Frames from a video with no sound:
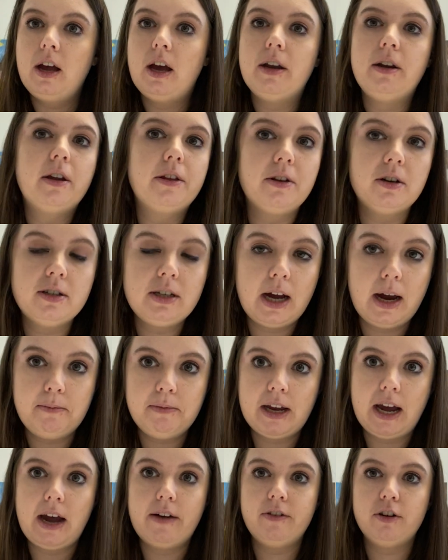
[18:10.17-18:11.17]
Another time
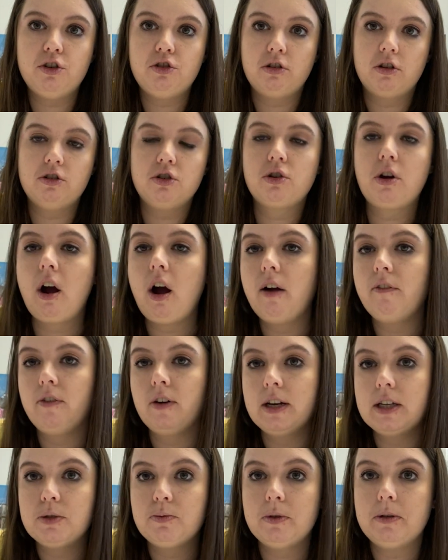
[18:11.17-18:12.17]
to have a church
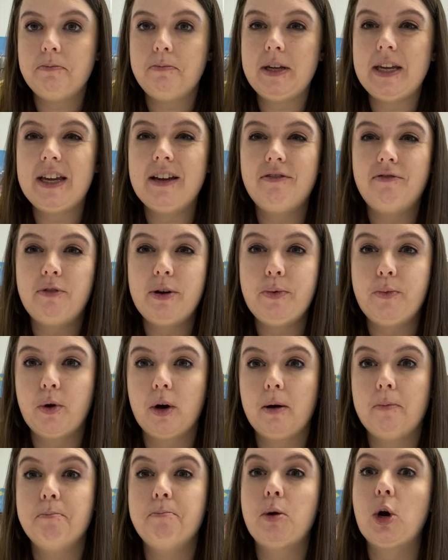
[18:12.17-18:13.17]
conference would be if we
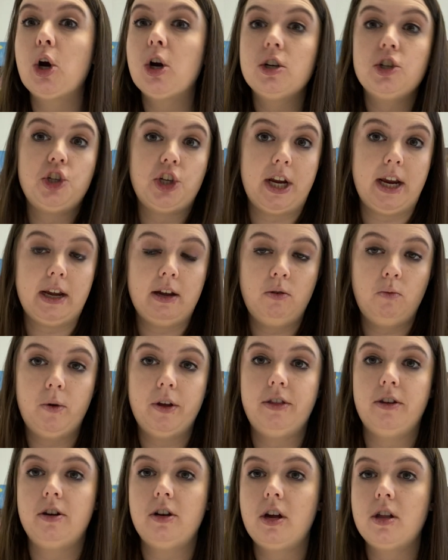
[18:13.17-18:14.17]
were merging
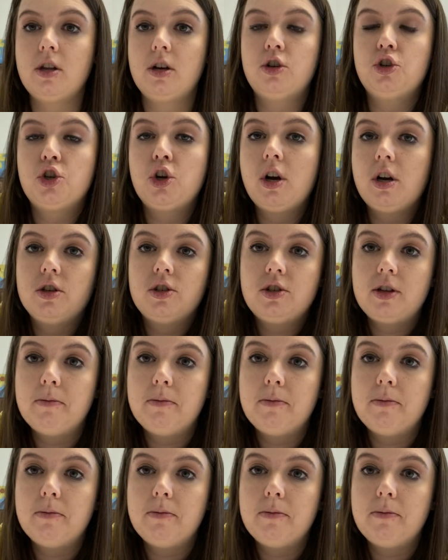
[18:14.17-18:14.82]
with another church.